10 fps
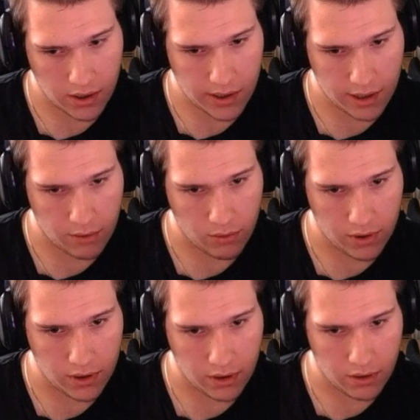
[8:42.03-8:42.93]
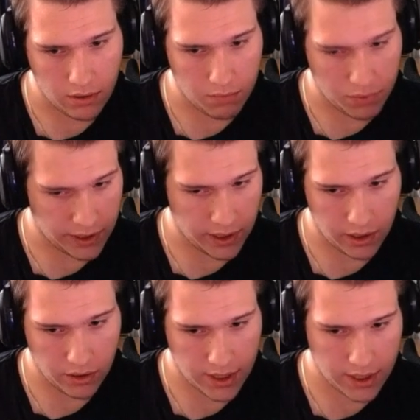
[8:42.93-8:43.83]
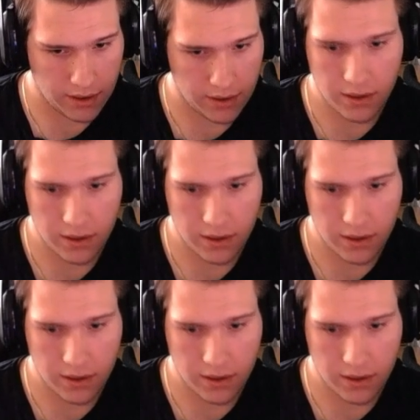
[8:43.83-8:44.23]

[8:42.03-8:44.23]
I will play Dracula.